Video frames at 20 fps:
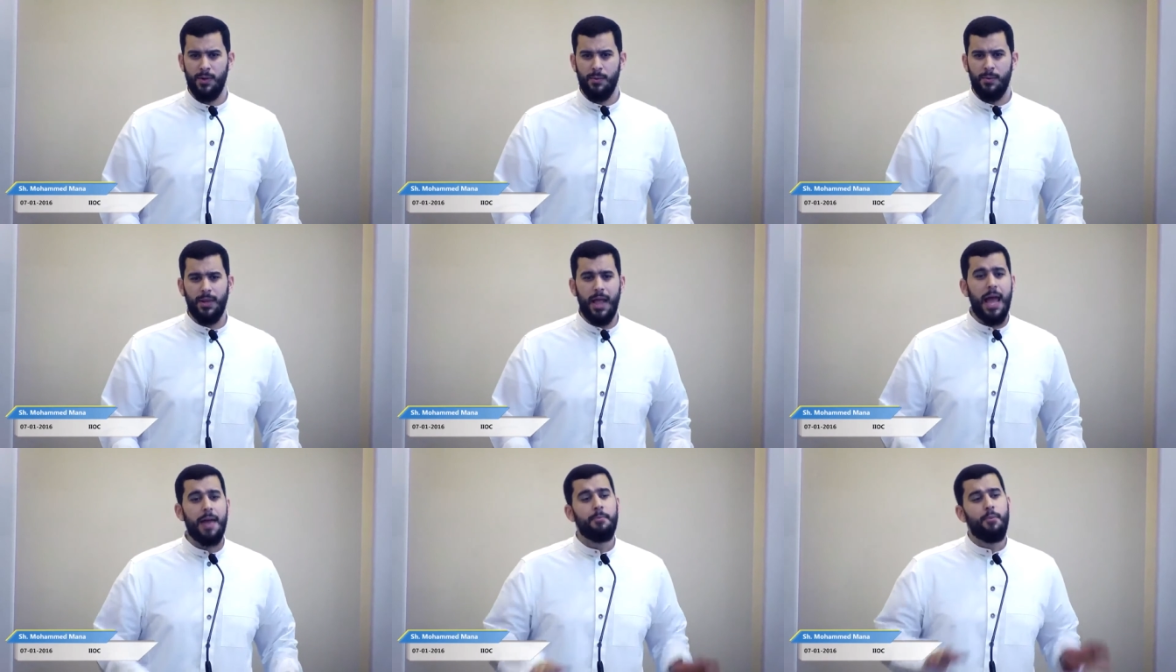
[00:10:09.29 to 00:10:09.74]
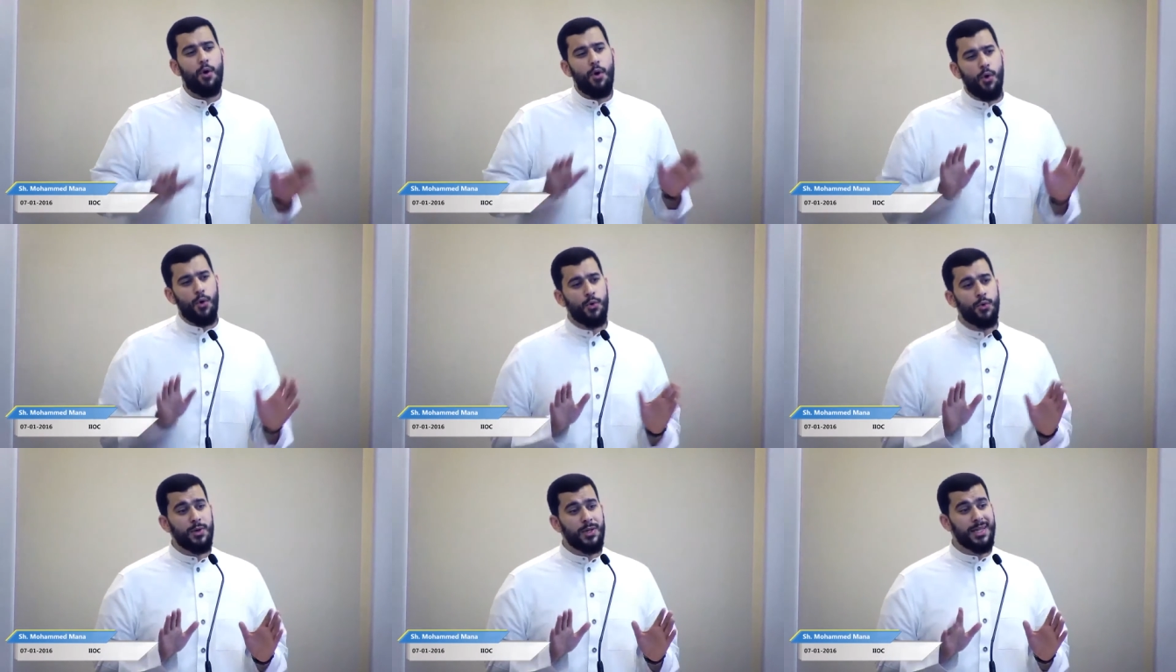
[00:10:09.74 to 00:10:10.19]
Well, I'm
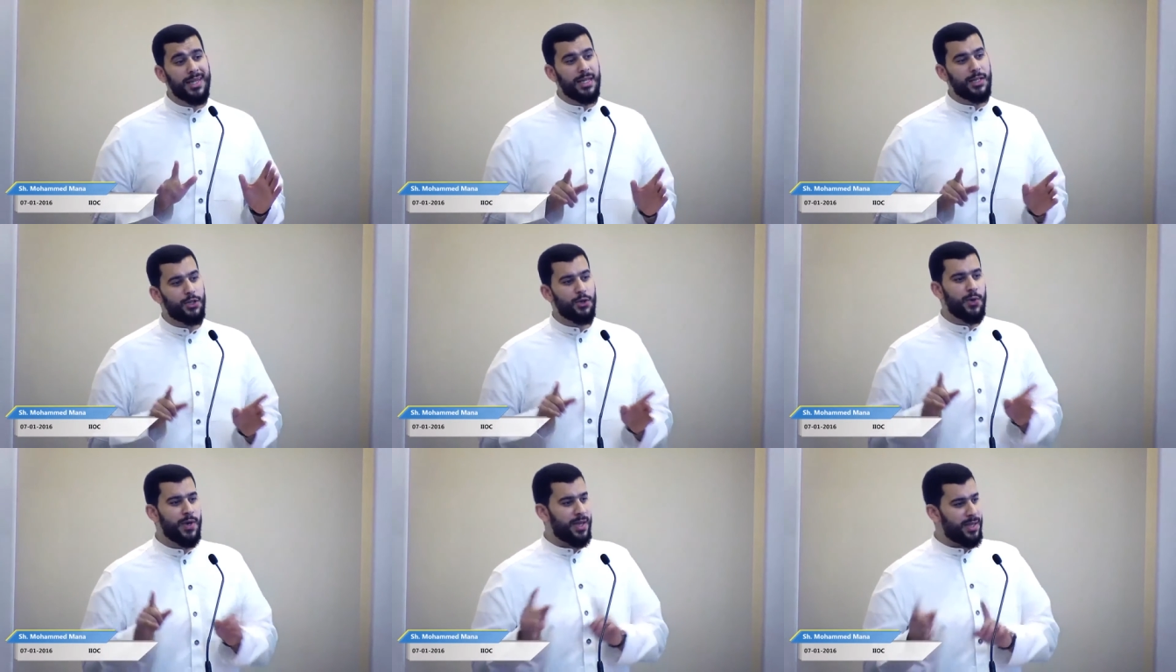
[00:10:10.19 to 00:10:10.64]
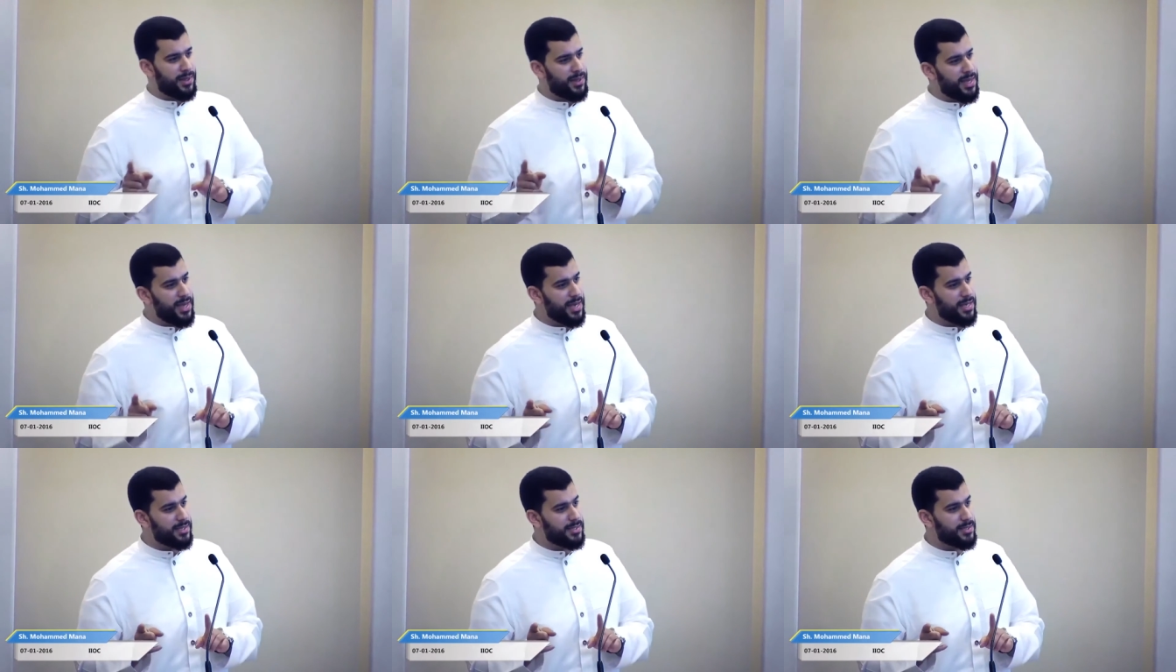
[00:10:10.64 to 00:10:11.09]
only doing
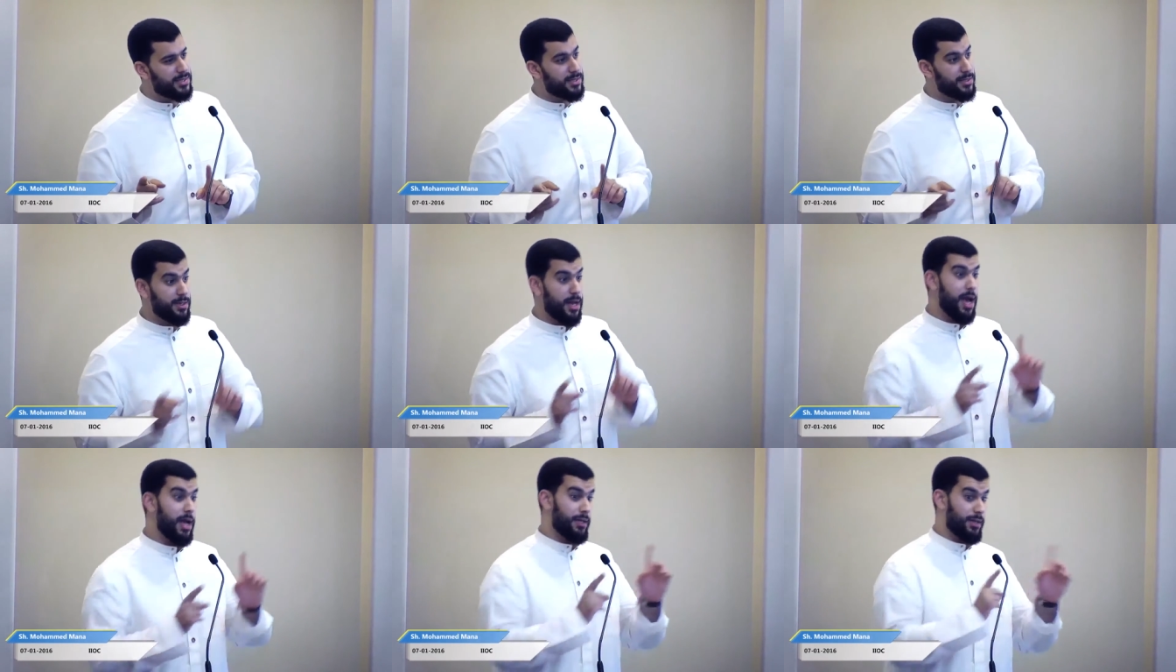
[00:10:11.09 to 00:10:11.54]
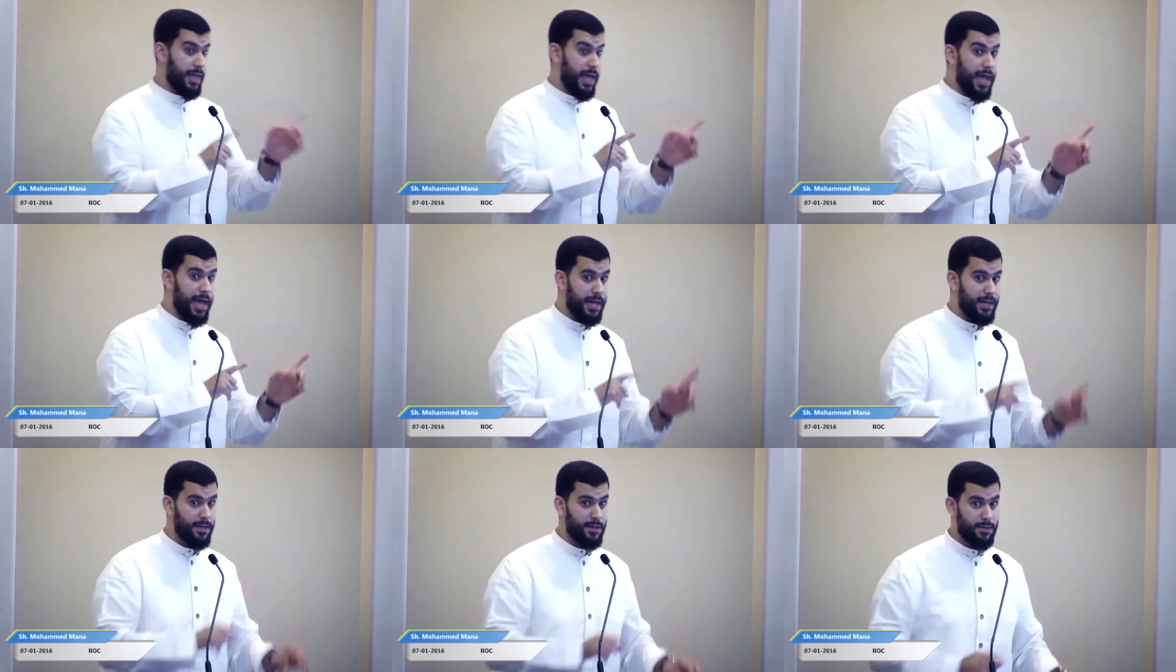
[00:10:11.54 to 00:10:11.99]
this, not
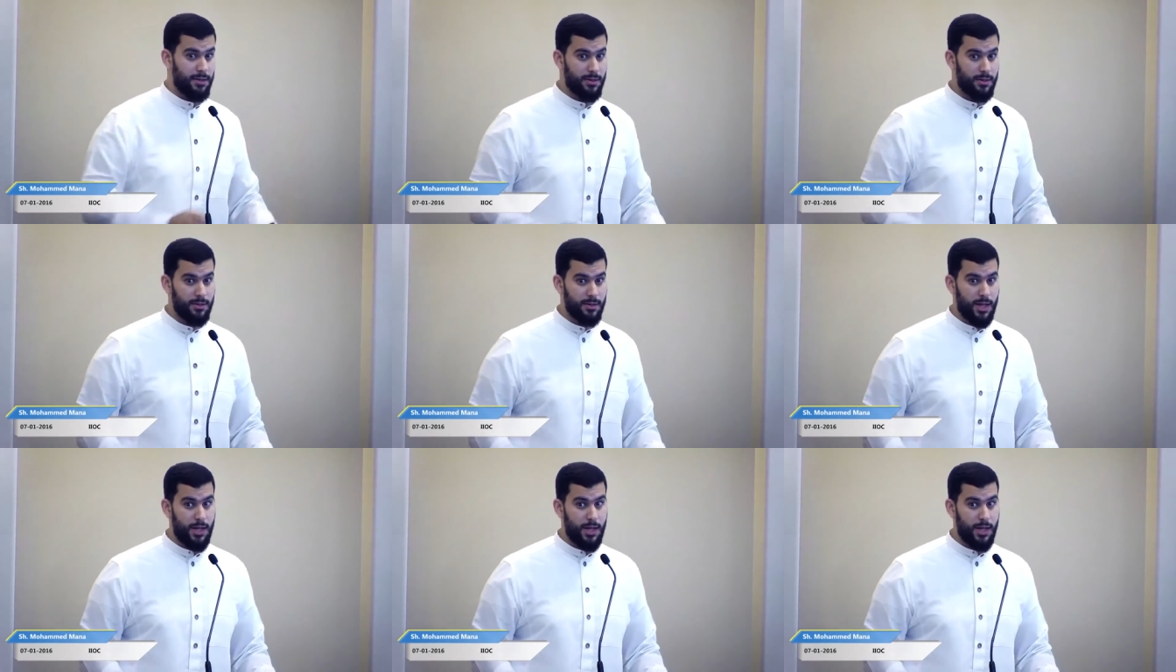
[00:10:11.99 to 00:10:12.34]
that.